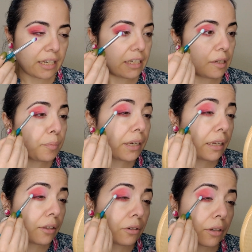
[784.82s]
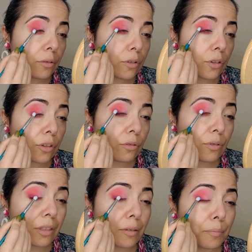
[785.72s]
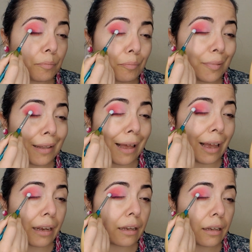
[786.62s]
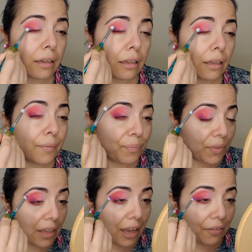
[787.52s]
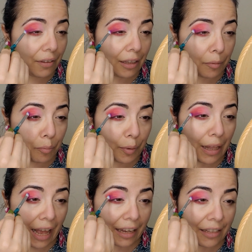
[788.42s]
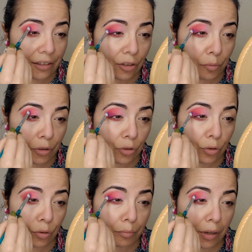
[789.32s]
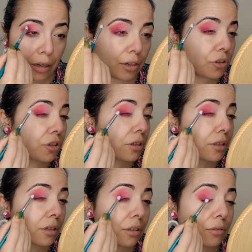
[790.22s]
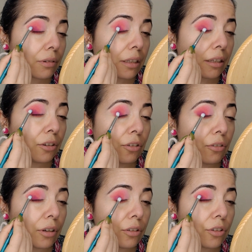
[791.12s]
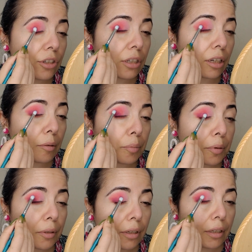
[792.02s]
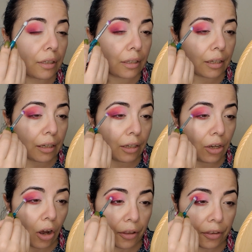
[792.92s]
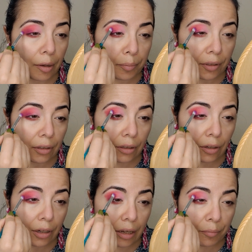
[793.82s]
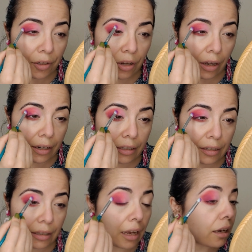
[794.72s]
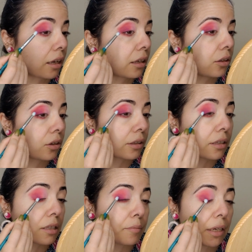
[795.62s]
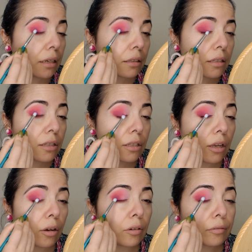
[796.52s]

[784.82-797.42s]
deepening. You can also use the black. I feel like black is a little bit too much. It's gonna really grunge you up and goth up the look. I'm not into that kind of look this minute, so